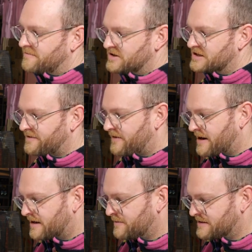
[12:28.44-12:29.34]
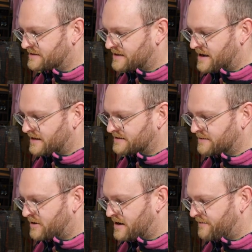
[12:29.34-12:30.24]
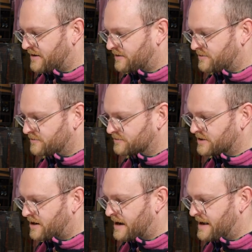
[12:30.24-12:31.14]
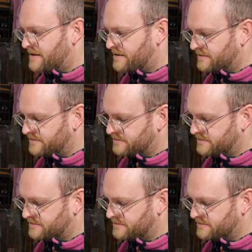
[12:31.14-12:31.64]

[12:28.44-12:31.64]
Just for argument's sake, some kind of like cool tire.